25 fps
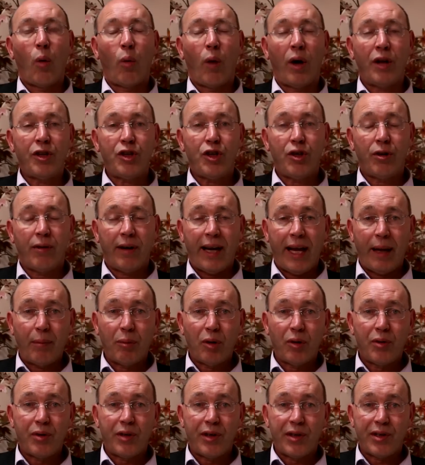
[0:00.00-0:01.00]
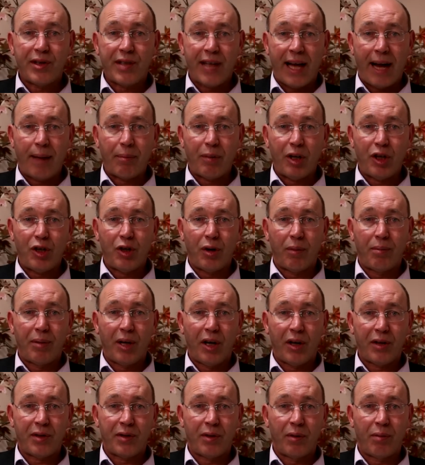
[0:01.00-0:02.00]
Once you're able to establish your
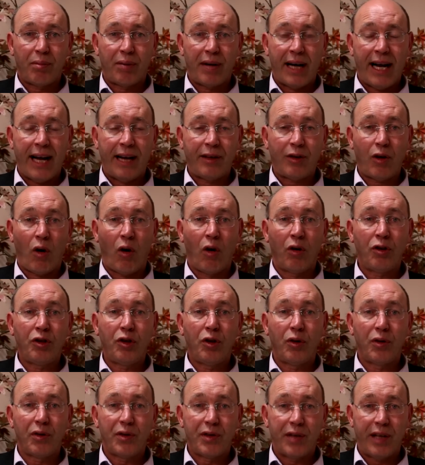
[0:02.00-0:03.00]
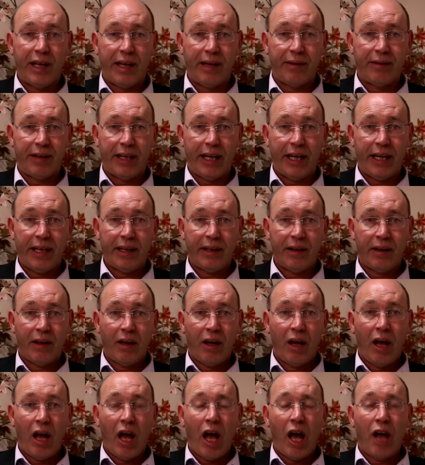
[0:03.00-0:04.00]
personal brand on your CV,
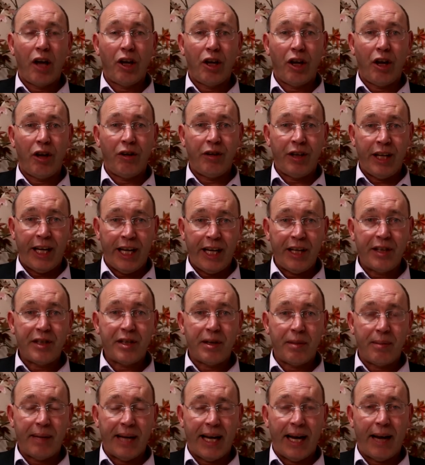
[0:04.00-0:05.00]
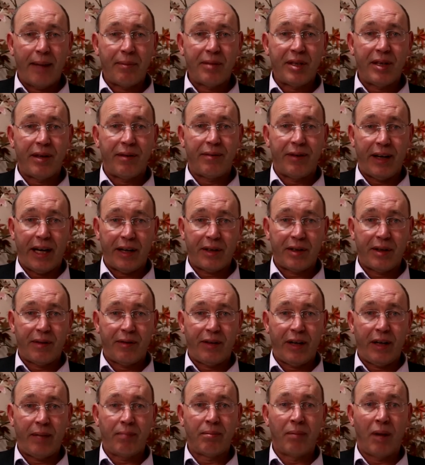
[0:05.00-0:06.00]
you need to be able to
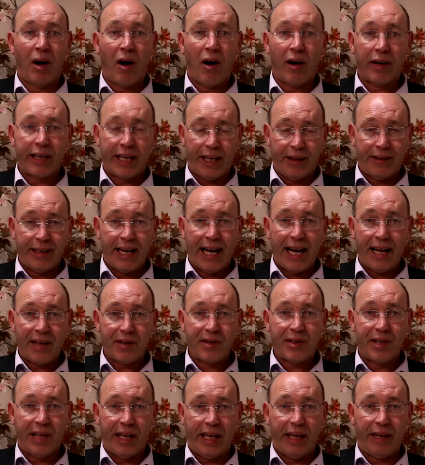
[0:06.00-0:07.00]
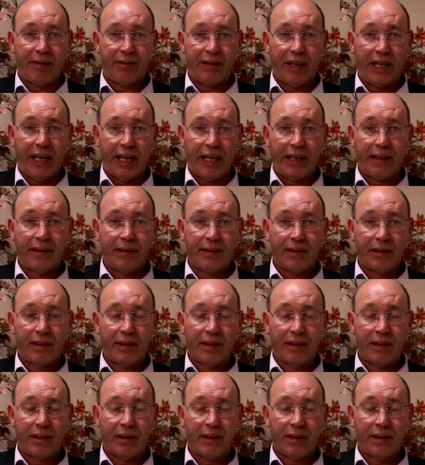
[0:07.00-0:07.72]
effectively market that CV.